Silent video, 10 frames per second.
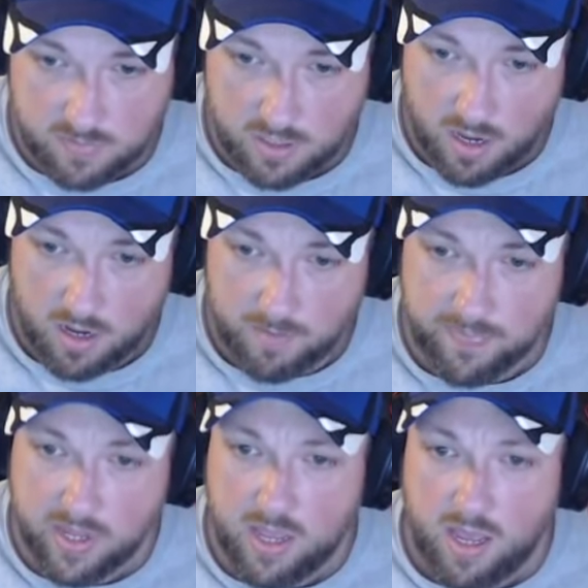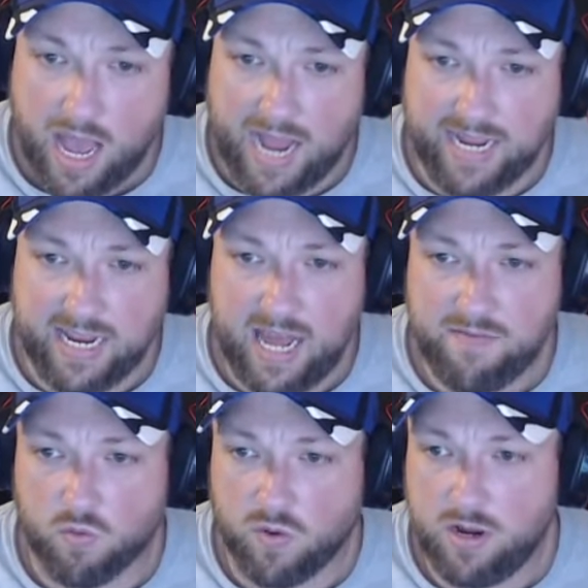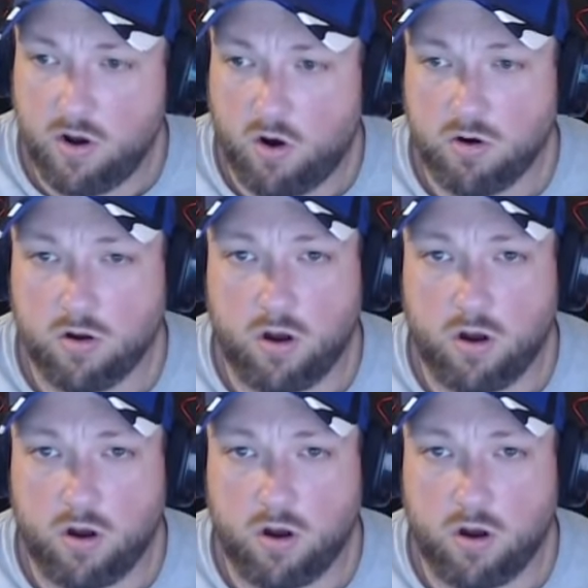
I did have a written art